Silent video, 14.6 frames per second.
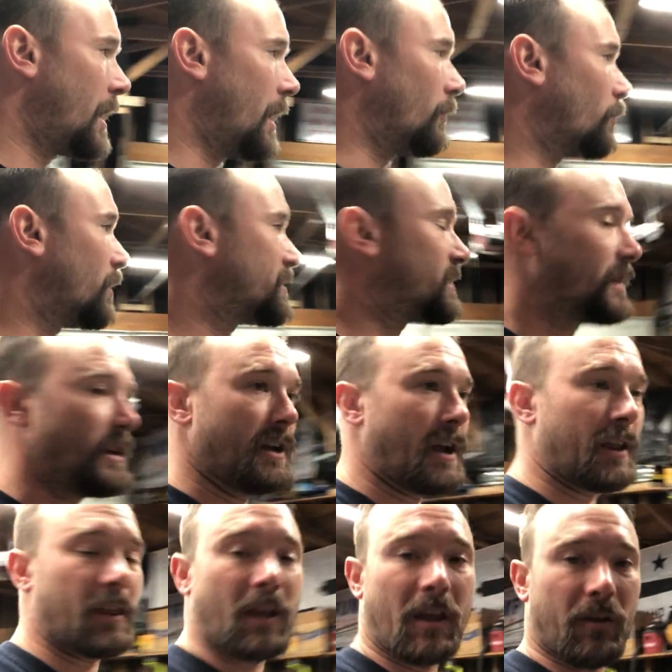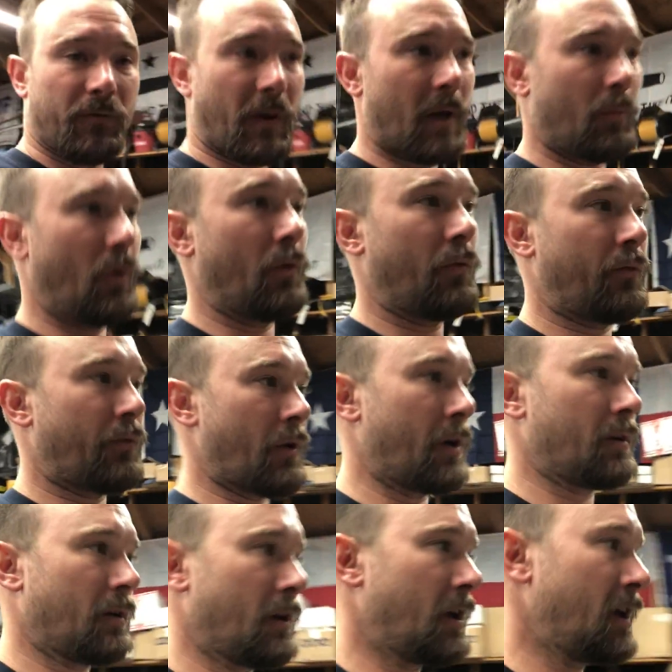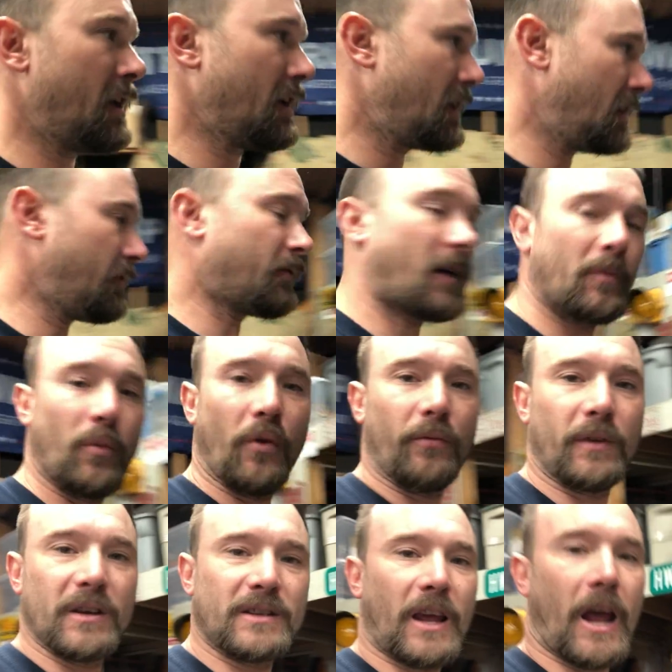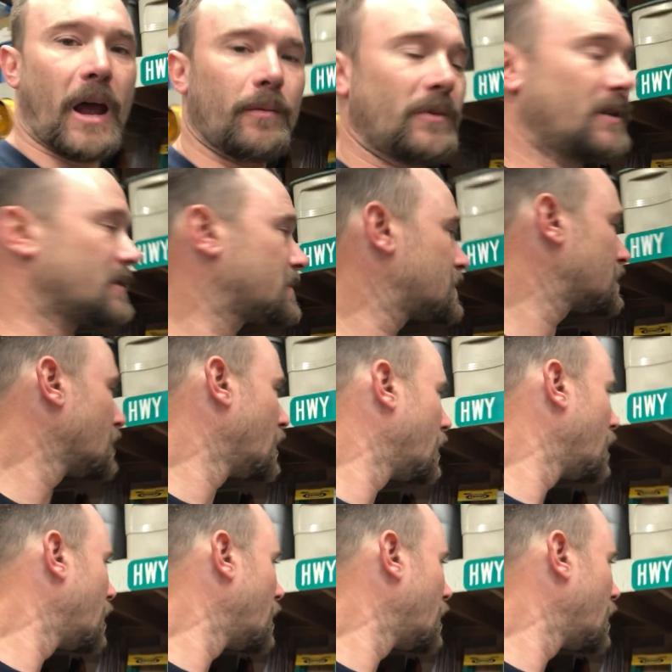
And once again, I think if I move these cabinets,